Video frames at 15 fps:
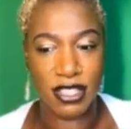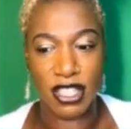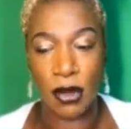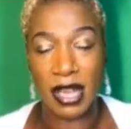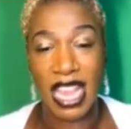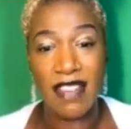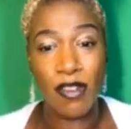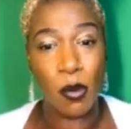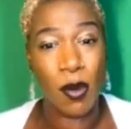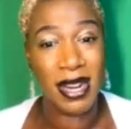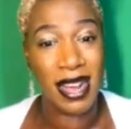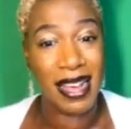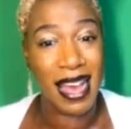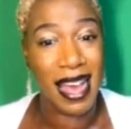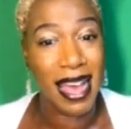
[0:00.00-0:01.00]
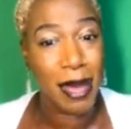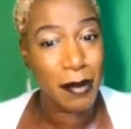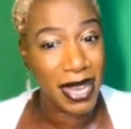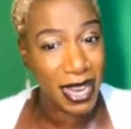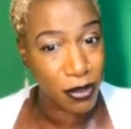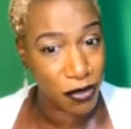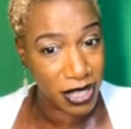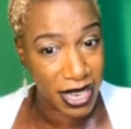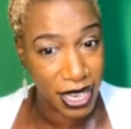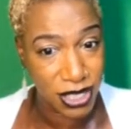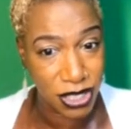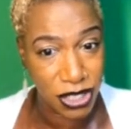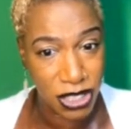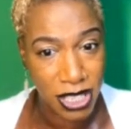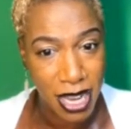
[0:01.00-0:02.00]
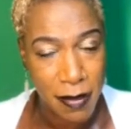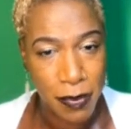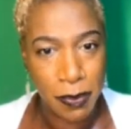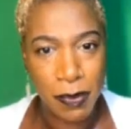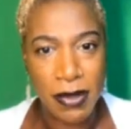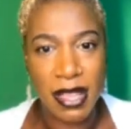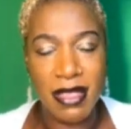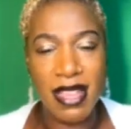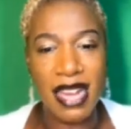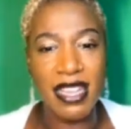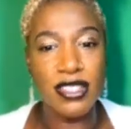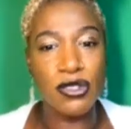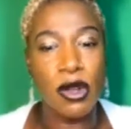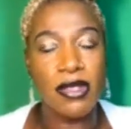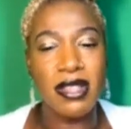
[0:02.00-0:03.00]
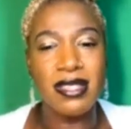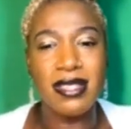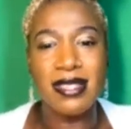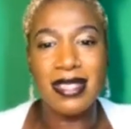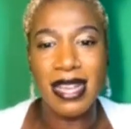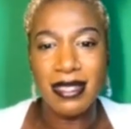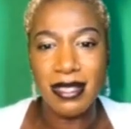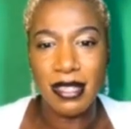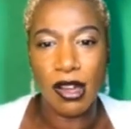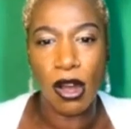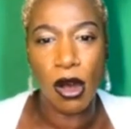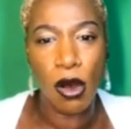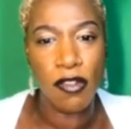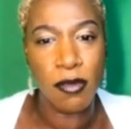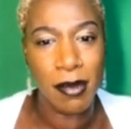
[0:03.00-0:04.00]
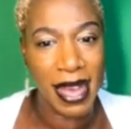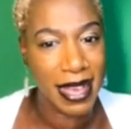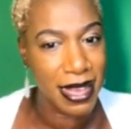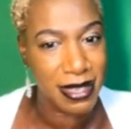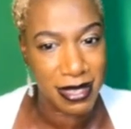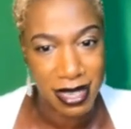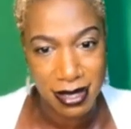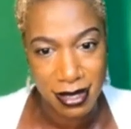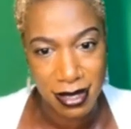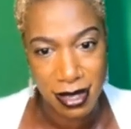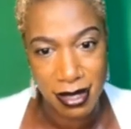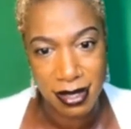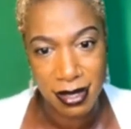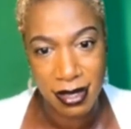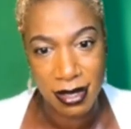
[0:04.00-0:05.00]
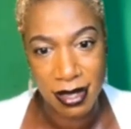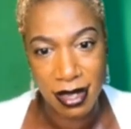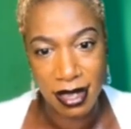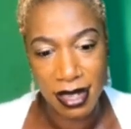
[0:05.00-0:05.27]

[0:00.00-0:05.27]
So even when I am in relationship, that is not the center of my existence.